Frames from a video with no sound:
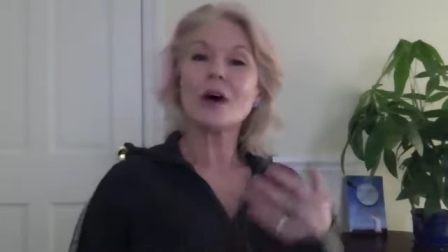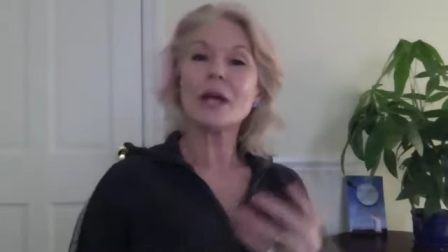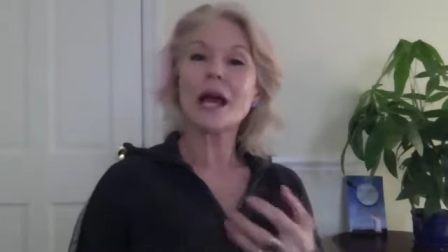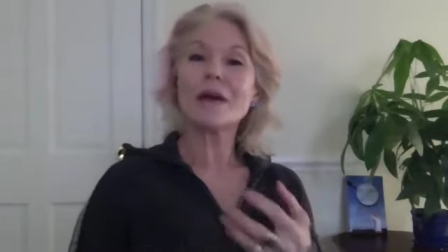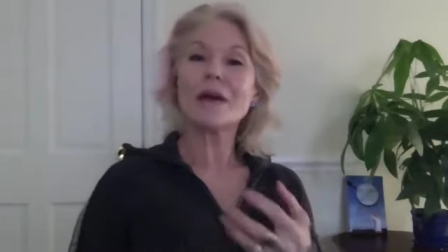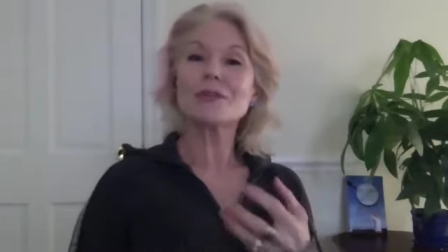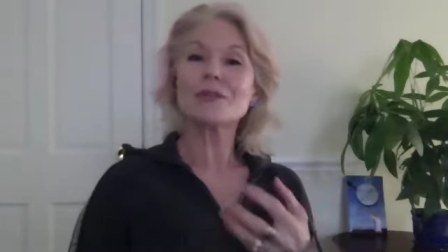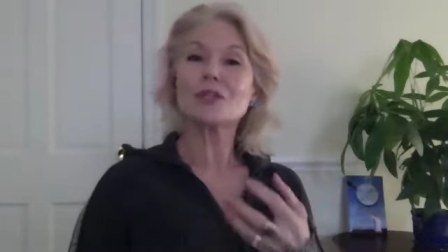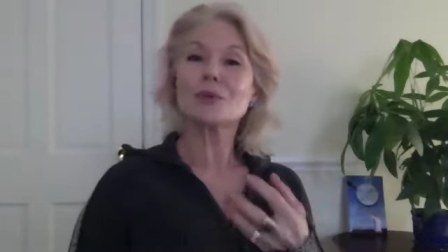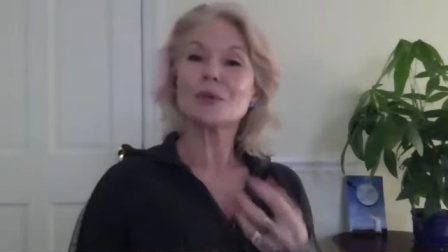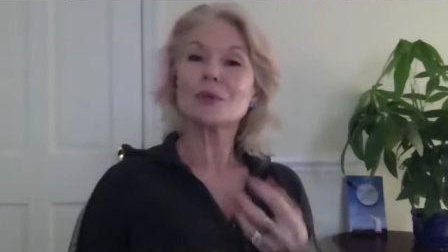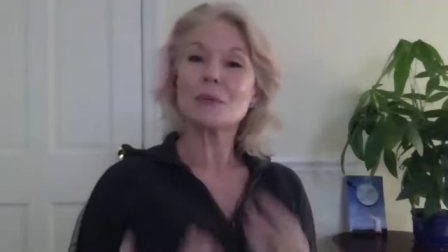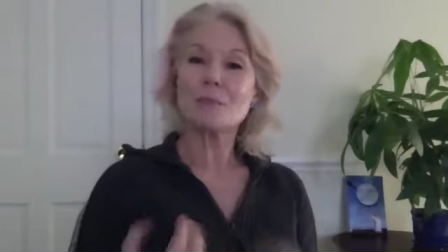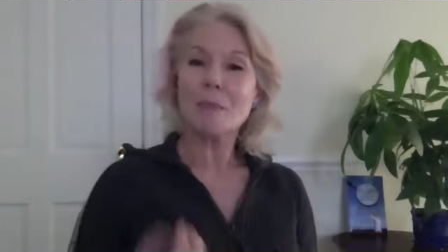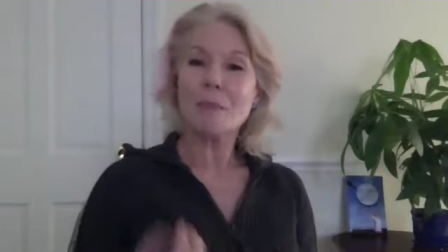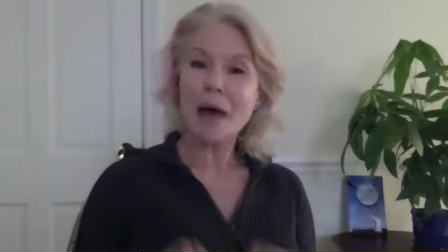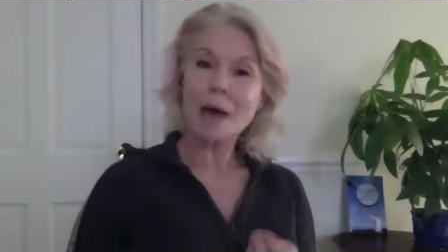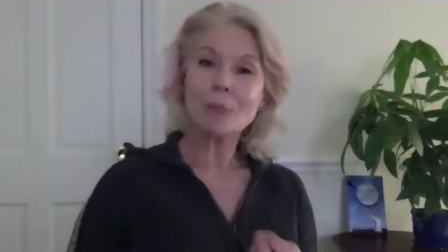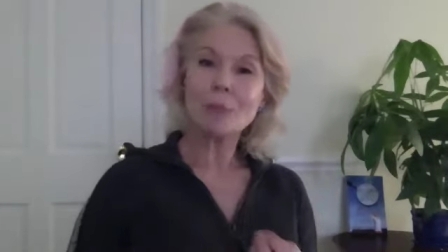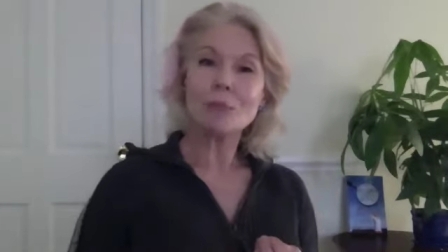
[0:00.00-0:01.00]
we have to
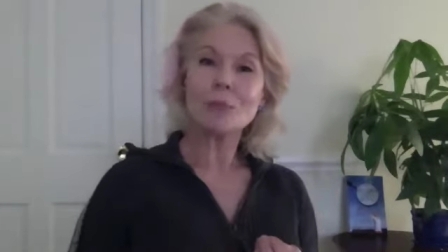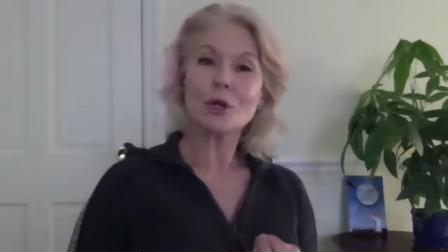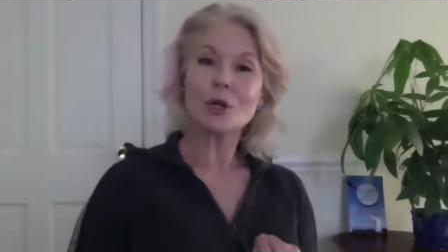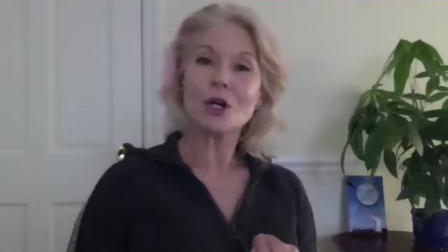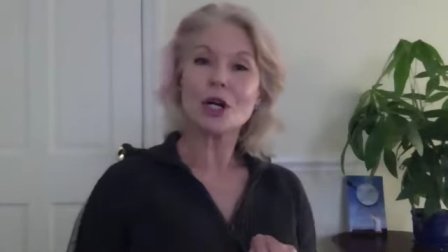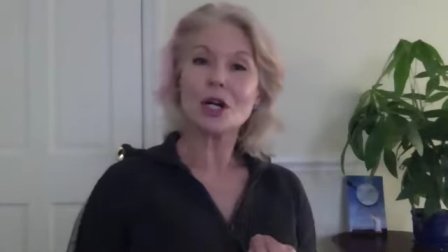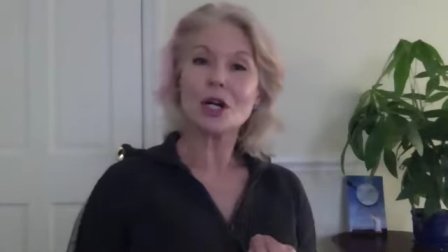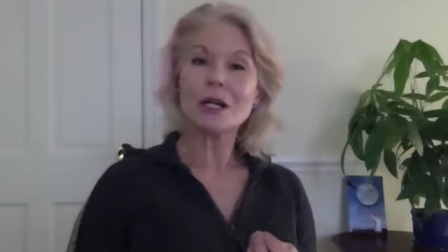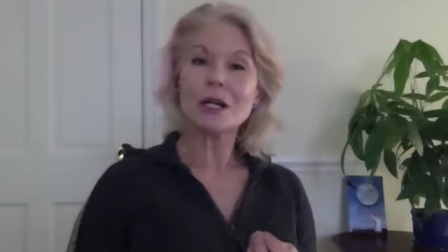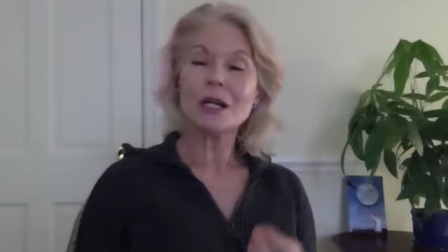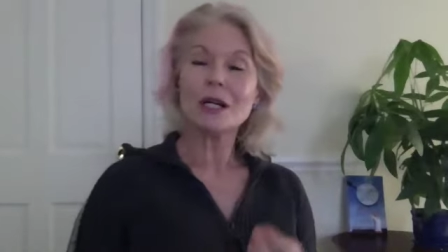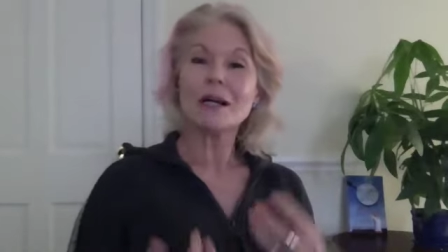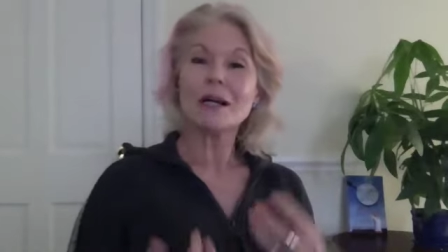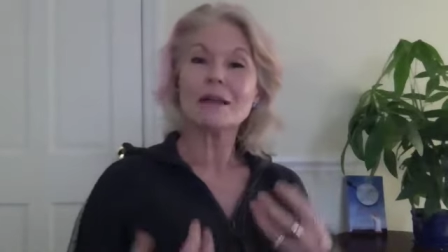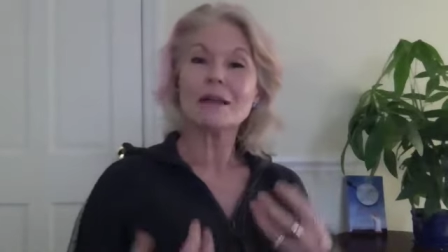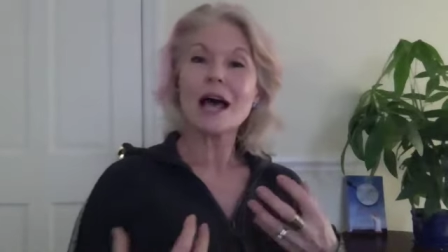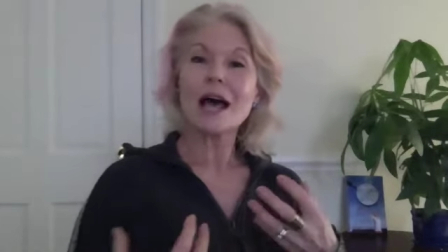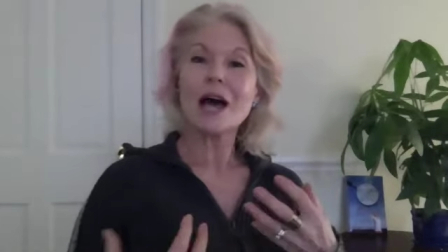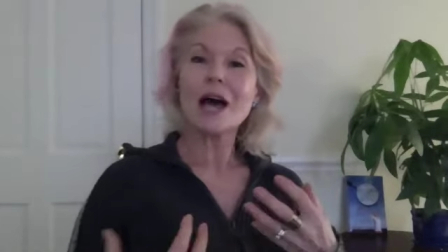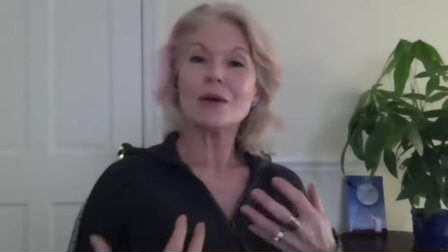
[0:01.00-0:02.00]
remember
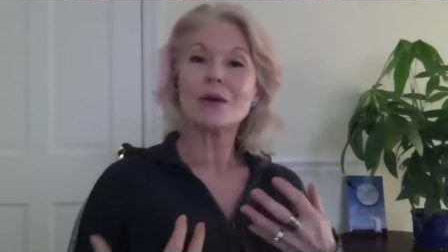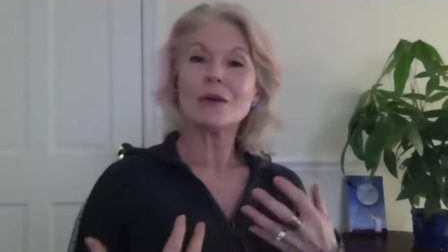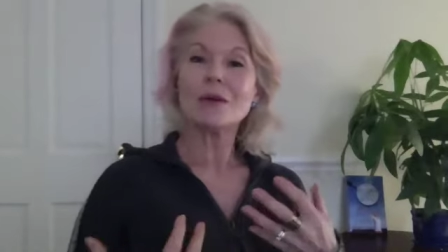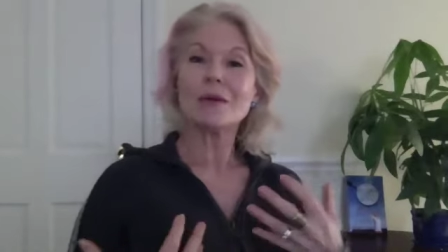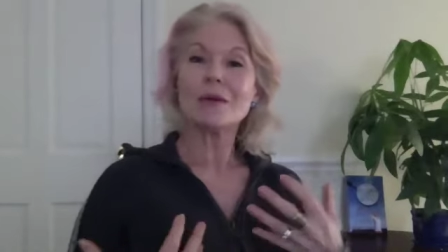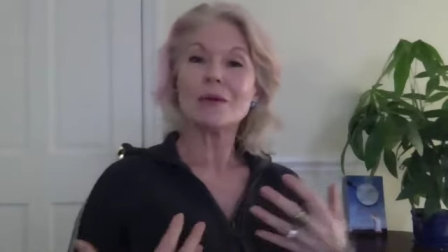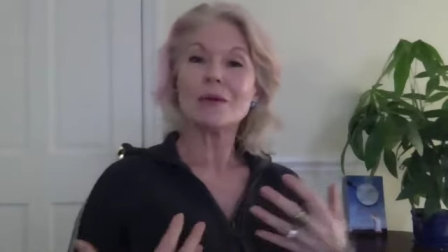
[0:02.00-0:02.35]
that